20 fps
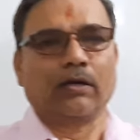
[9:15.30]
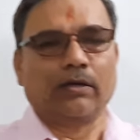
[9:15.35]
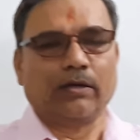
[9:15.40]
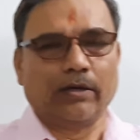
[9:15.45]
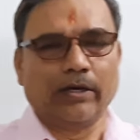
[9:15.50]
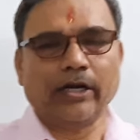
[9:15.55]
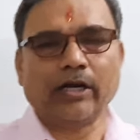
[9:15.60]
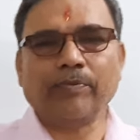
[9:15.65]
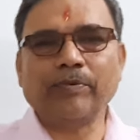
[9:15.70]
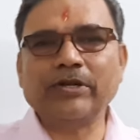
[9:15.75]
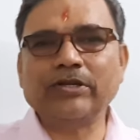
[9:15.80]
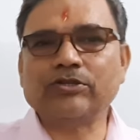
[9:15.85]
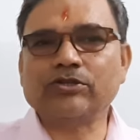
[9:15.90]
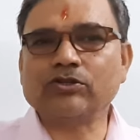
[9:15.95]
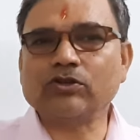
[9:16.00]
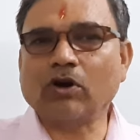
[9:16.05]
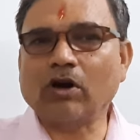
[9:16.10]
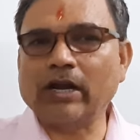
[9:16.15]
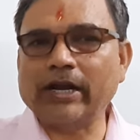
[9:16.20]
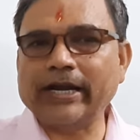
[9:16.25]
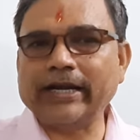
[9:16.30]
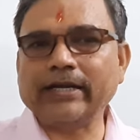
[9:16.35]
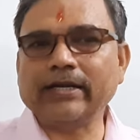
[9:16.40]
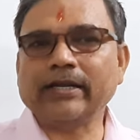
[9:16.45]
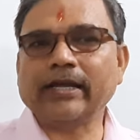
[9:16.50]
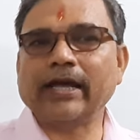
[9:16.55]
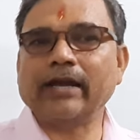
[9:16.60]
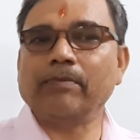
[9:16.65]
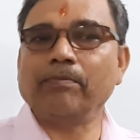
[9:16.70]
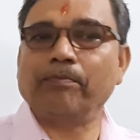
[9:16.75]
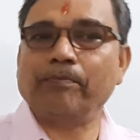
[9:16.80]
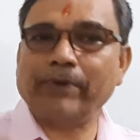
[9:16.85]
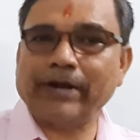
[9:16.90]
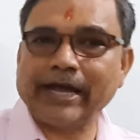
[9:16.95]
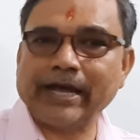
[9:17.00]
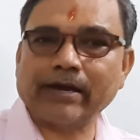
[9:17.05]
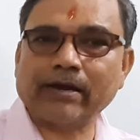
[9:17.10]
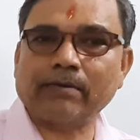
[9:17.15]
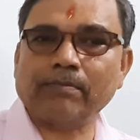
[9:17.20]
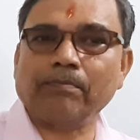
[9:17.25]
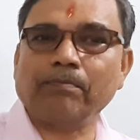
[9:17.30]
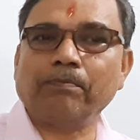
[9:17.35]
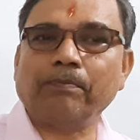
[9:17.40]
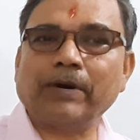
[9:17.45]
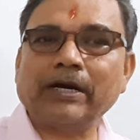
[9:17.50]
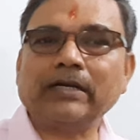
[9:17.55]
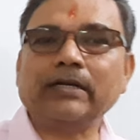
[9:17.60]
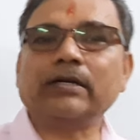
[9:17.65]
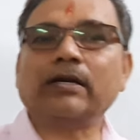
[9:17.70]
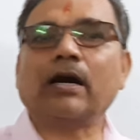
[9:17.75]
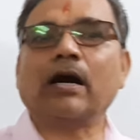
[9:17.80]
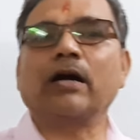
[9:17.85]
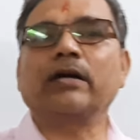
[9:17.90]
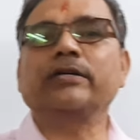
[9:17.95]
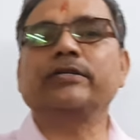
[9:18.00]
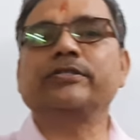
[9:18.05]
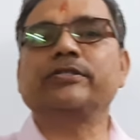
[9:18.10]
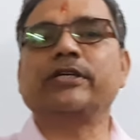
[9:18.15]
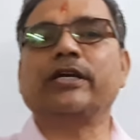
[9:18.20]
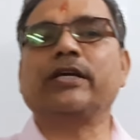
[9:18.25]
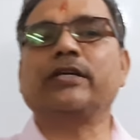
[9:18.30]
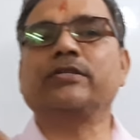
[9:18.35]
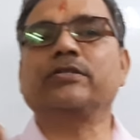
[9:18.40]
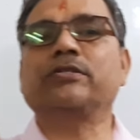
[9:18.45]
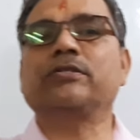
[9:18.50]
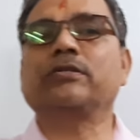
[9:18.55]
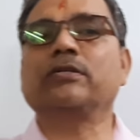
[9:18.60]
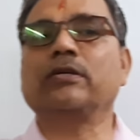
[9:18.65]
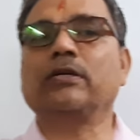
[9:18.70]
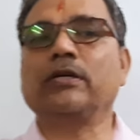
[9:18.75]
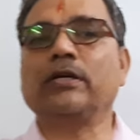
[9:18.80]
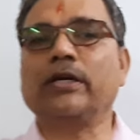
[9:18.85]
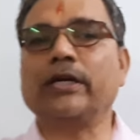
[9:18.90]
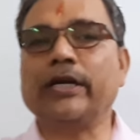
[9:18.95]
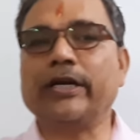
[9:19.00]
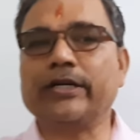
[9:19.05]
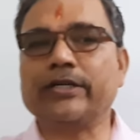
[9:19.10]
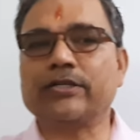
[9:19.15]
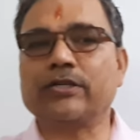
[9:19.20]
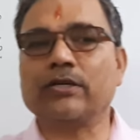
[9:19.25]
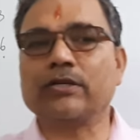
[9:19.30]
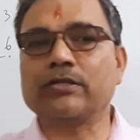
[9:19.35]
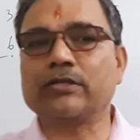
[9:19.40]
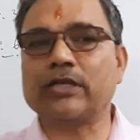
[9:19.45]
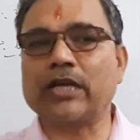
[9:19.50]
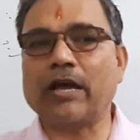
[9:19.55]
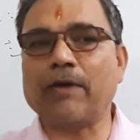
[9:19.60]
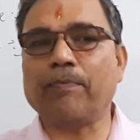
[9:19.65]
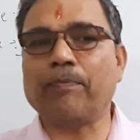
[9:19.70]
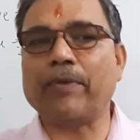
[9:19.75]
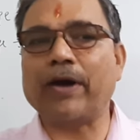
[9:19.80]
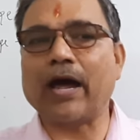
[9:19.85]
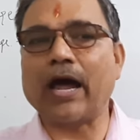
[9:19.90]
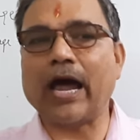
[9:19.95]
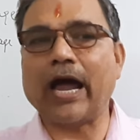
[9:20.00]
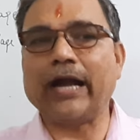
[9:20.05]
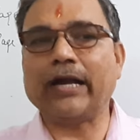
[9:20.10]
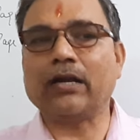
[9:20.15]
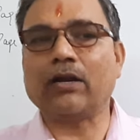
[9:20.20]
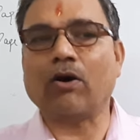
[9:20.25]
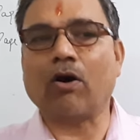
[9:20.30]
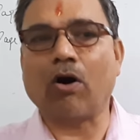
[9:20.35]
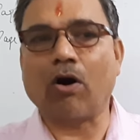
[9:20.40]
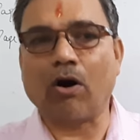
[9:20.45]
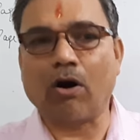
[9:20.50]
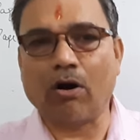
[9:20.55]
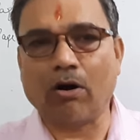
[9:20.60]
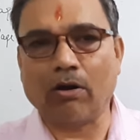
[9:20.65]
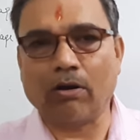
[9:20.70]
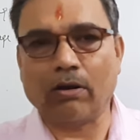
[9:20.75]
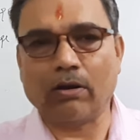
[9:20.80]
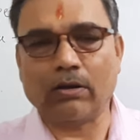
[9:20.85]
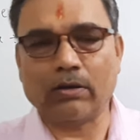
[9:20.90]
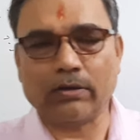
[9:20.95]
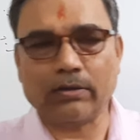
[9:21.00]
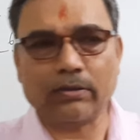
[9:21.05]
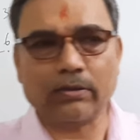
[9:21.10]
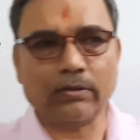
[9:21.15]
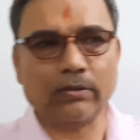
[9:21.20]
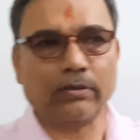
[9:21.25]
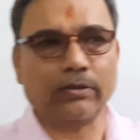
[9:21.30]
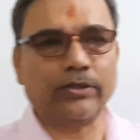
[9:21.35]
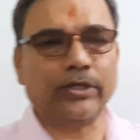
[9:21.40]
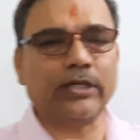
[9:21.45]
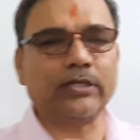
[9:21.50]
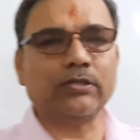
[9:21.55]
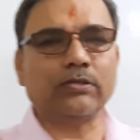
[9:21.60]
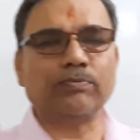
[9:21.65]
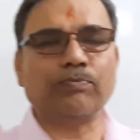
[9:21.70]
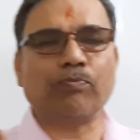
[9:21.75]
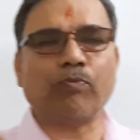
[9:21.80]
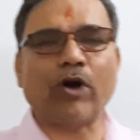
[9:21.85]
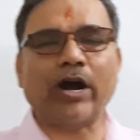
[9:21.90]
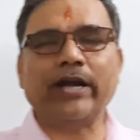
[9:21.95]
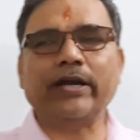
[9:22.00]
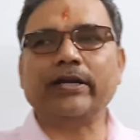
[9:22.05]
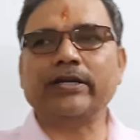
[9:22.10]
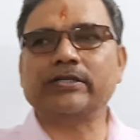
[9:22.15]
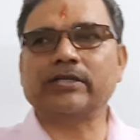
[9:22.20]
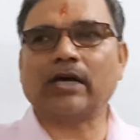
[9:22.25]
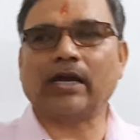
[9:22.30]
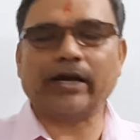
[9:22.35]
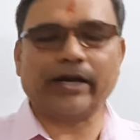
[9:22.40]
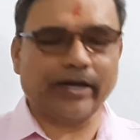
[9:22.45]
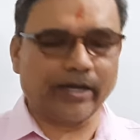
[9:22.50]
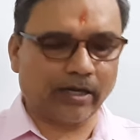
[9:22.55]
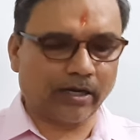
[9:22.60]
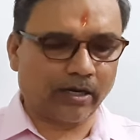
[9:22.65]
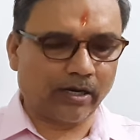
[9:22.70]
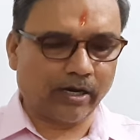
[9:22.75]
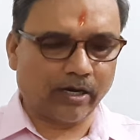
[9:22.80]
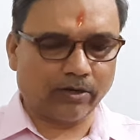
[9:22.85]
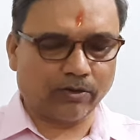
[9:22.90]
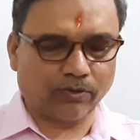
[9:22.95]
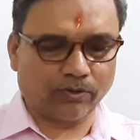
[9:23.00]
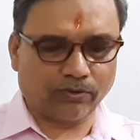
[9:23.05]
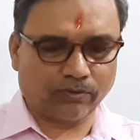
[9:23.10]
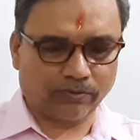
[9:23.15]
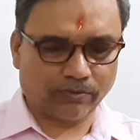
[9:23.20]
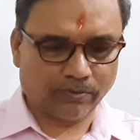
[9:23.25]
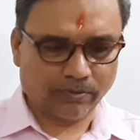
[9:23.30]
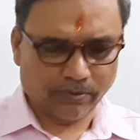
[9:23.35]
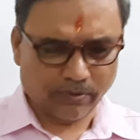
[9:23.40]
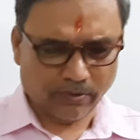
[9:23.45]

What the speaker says: It means solid can break but can't change its shape at all. This point is already clear to you.